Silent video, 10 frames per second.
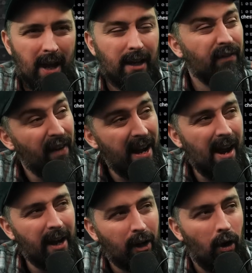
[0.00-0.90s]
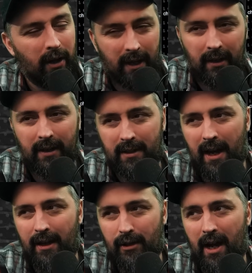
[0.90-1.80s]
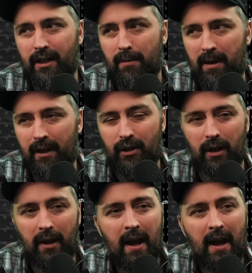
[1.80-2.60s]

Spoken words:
It's fairly iconic at this stage as a miniature,